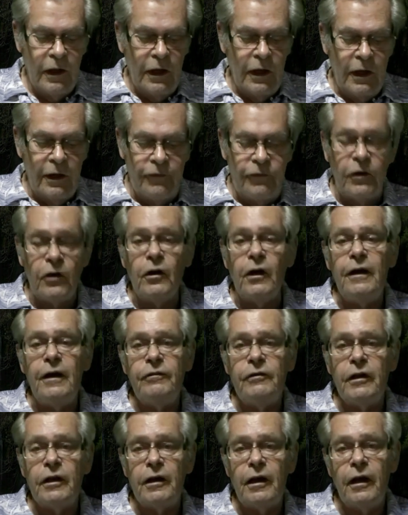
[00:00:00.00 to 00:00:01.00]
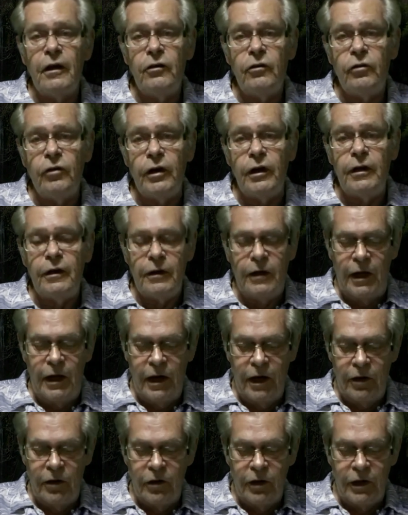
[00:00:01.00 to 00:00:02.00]
If you leave the country
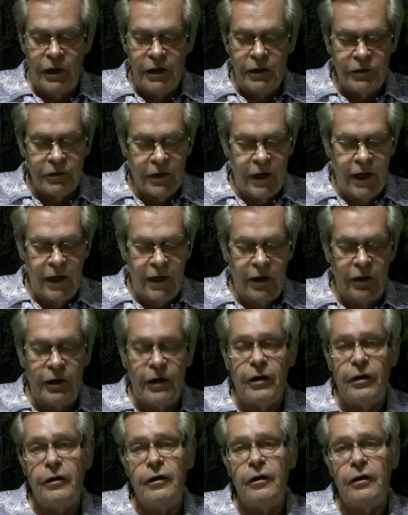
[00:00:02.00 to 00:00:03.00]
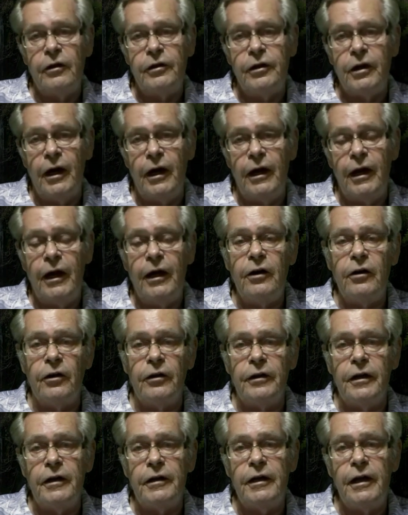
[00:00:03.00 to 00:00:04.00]
and are not in Thailand
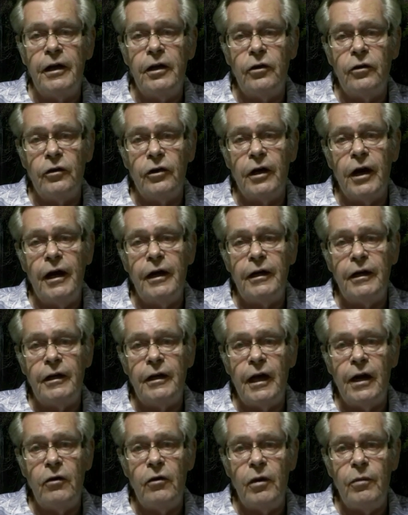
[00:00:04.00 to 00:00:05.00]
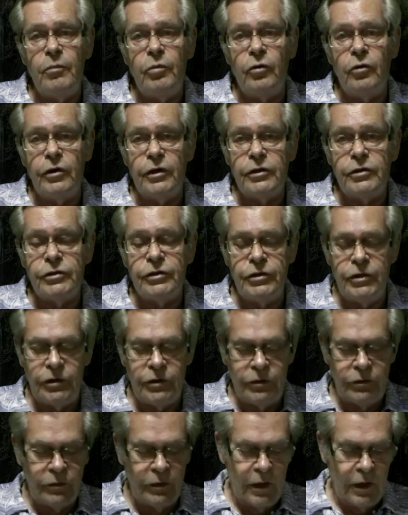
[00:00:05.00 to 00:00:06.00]
on the day your 90-day report is
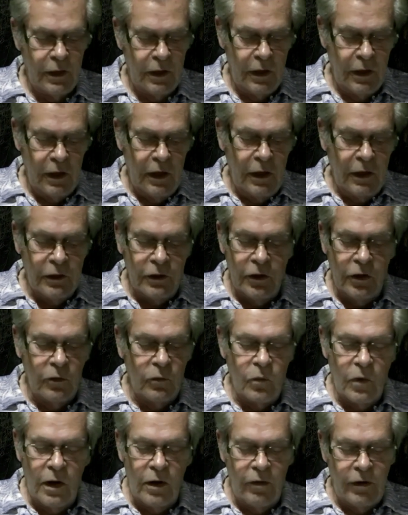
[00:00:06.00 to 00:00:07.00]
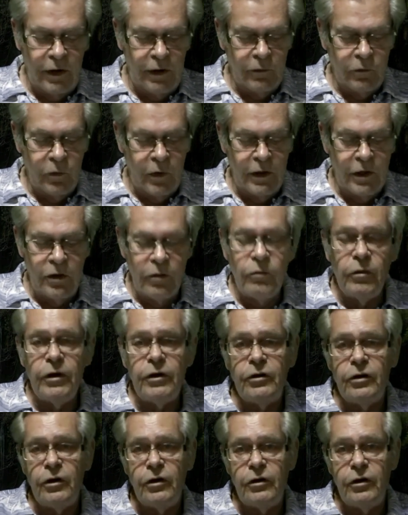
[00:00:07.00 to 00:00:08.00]
due, don't worry. When you
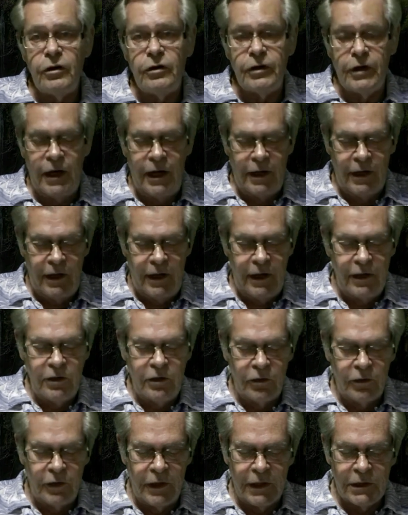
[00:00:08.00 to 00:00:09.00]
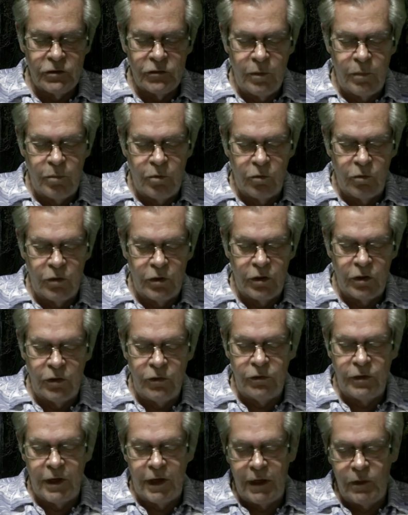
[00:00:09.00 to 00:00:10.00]
return to Thailand, your next report
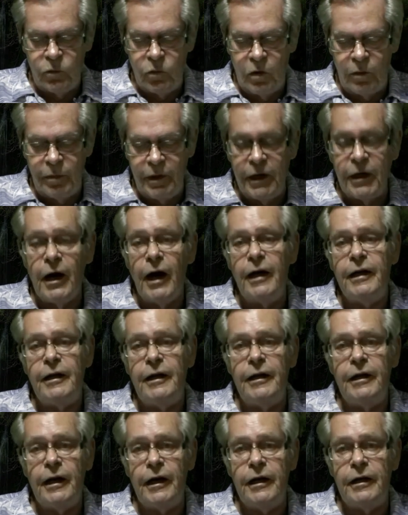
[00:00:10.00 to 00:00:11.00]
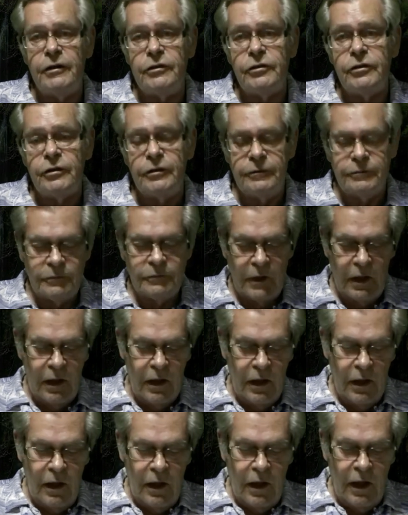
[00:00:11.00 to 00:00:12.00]
due date will be 90 days.
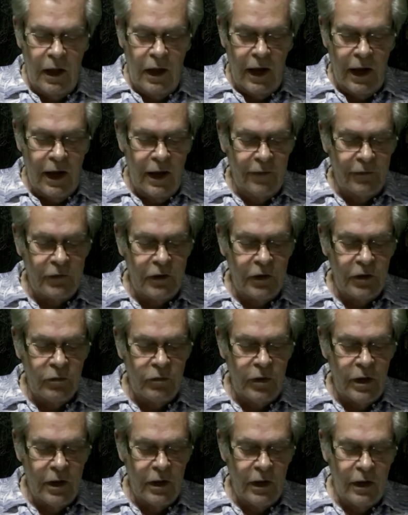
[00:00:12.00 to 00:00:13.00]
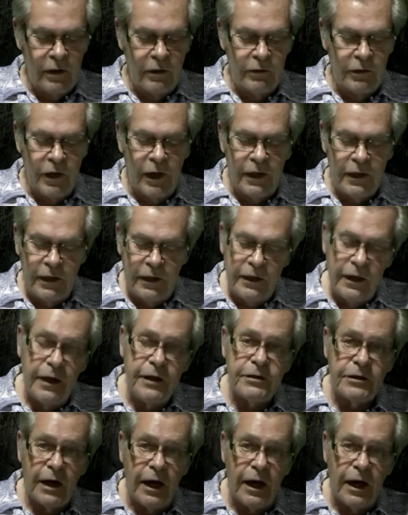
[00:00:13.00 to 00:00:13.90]
90 days